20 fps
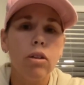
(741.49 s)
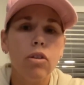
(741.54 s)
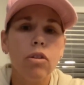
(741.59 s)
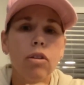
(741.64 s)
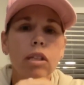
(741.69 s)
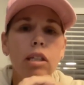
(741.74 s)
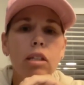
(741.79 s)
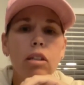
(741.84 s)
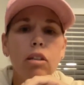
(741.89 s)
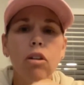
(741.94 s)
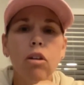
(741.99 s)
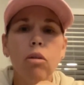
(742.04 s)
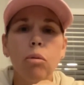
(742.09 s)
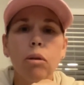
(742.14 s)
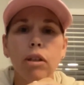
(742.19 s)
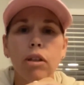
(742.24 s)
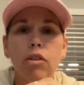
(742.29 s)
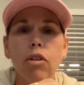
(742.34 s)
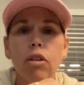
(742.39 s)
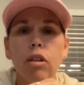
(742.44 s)
You need to know
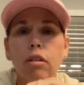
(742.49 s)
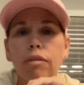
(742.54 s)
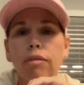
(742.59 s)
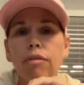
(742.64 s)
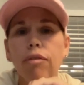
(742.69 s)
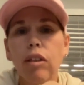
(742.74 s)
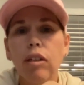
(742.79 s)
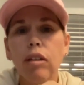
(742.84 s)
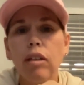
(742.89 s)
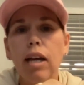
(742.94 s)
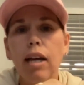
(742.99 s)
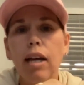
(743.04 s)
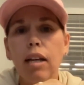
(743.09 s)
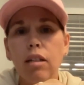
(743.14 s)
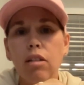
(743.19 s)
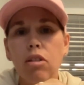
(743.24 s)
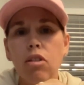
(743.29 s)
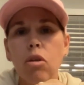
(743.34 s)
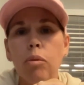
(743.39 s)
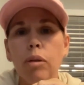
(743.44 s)
what they're going to feel
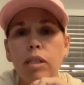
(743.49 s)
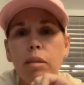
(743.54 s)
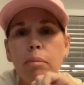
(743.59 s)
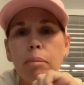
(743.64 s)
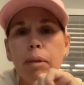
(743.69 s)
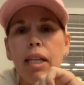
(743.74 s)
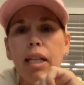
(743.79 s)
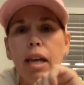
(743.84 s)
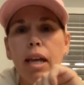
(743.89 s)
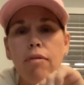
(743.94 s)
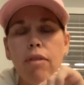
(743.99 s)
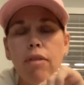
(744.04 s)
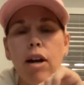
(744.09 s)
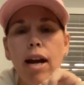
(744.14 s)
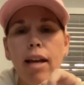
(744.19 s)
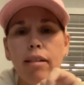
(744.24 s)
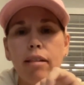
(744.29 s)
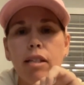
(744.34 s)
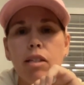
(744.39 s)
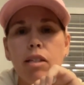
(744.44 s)
like. And so we typically have our
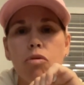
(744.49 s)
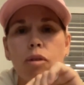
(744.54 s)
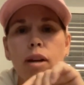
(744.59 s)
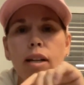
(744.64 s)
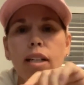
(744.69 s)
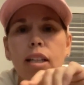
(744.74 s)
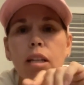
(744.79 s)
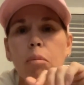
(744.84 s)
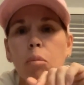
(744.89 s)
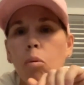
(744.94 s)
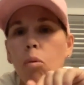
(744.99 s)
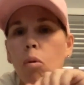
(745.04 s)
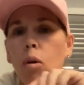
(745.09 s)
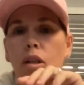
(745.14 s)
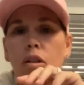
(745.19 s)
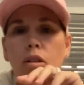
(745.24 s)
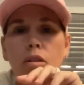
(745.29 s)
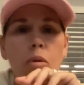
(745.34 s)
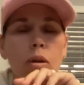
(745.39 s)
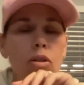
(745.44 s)
athletes running them
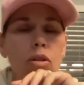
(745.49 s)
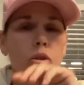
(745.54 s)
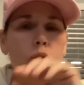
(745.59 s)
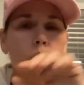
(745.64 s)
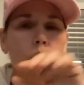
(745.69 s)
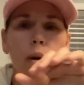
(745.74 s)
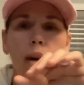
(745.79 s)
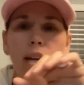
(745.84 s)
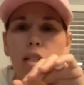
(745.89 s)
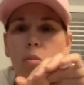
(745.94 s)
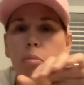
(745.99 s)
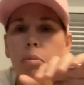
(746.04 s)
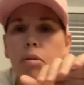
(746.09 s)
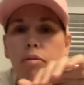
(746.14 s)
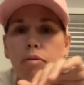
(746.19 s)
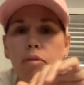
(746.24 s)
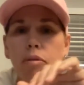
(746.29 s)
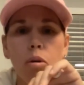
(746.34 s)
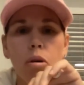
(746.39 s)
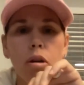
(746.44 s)
once or twice
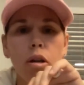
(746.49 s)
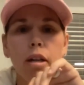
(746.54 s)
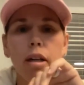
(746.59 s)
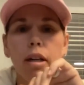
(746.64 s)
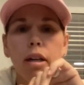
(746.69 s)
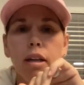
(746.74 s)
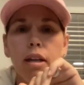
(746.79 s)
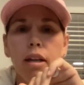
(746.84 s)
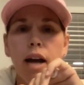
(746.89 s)
before.